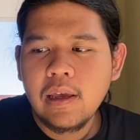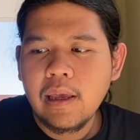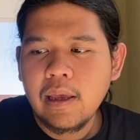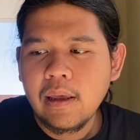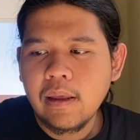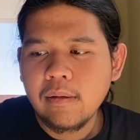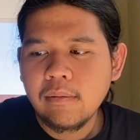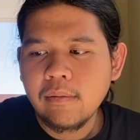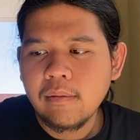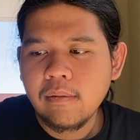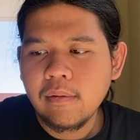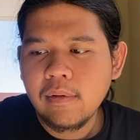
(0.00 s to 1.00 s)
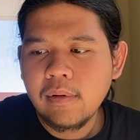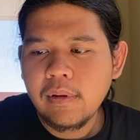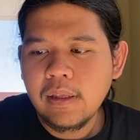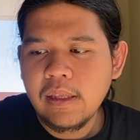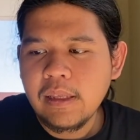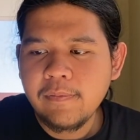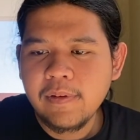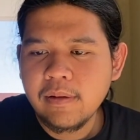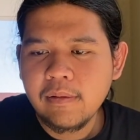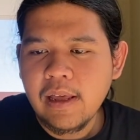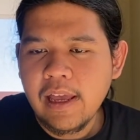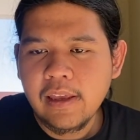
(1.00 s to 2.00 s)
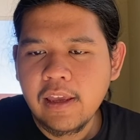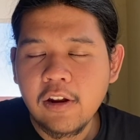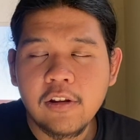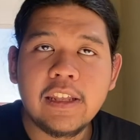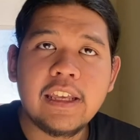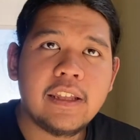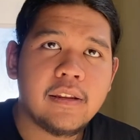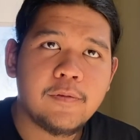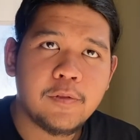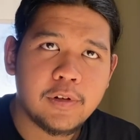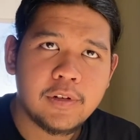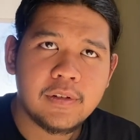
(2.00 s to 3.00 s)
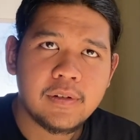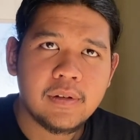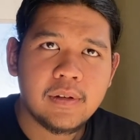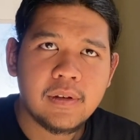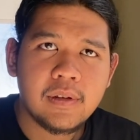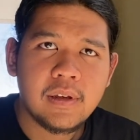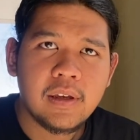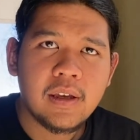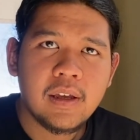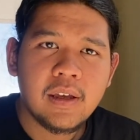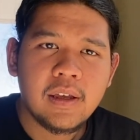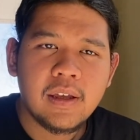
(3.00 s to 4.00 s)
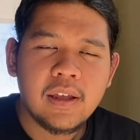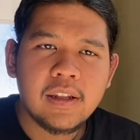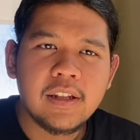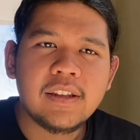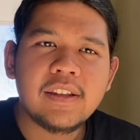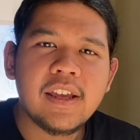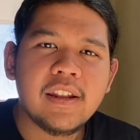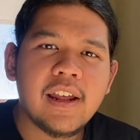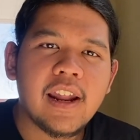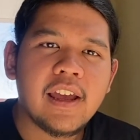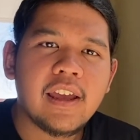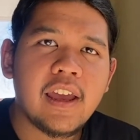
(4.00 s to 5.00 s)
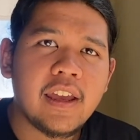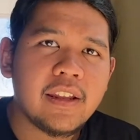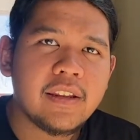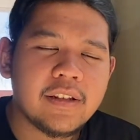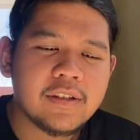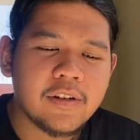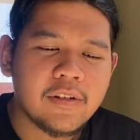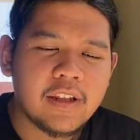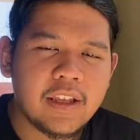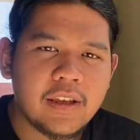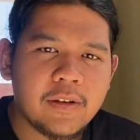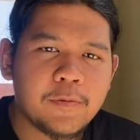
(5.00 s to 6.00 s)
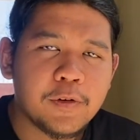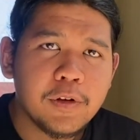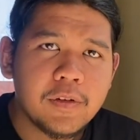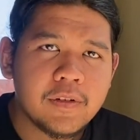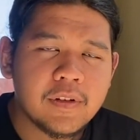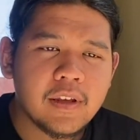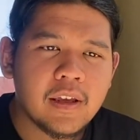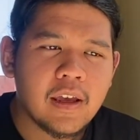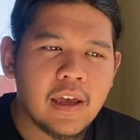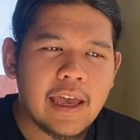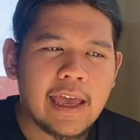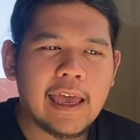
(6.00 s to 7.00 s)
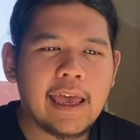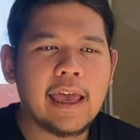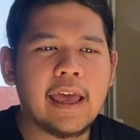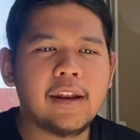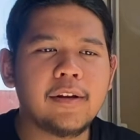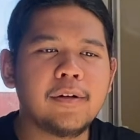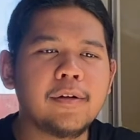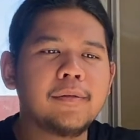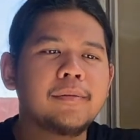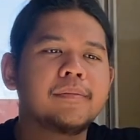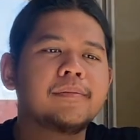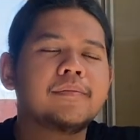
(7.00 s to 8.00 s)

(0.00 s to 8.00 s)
and even I cannot eat fruits. The thing that I ate is only fruits, and